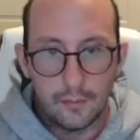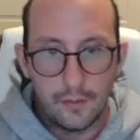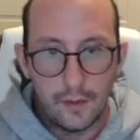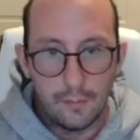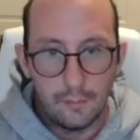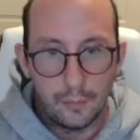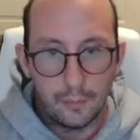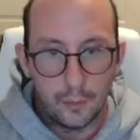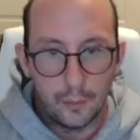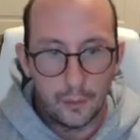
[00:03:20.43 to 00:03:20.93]

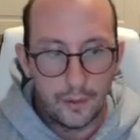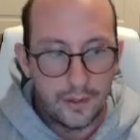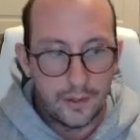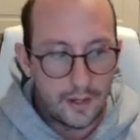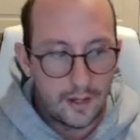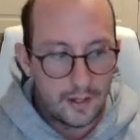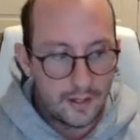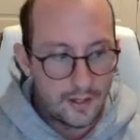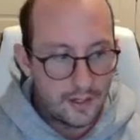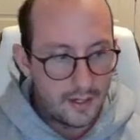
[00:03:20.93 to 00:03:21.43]
employee
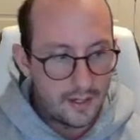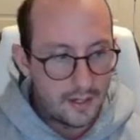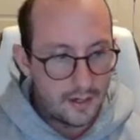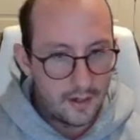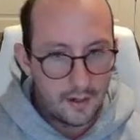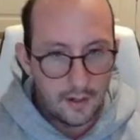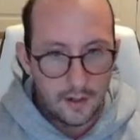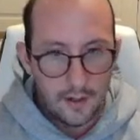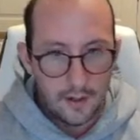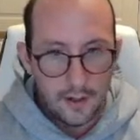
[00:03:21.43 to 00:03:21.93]
I D,
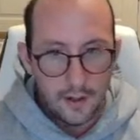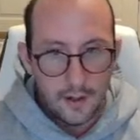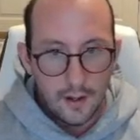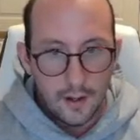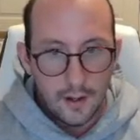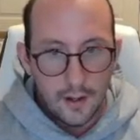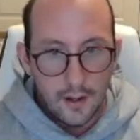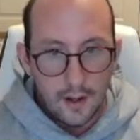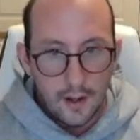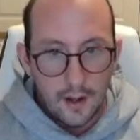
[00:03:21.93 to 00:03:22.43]

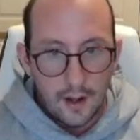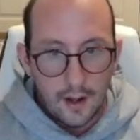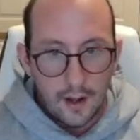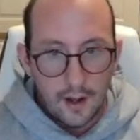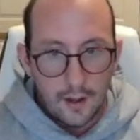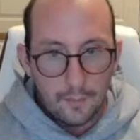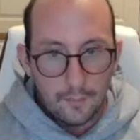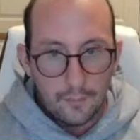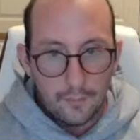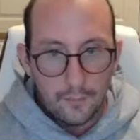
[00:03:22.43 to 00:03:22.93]

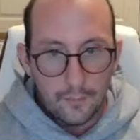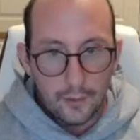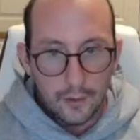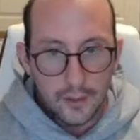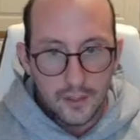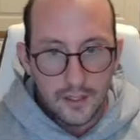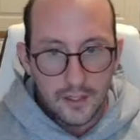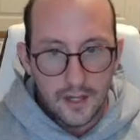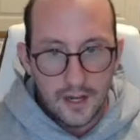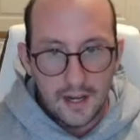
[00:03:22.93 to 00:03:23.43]
um,
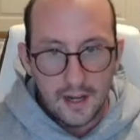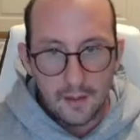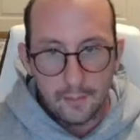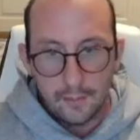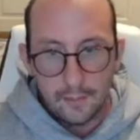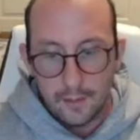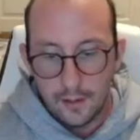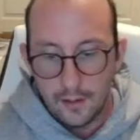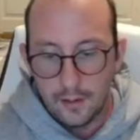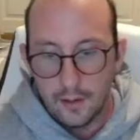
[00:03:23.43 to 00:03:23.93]
first name.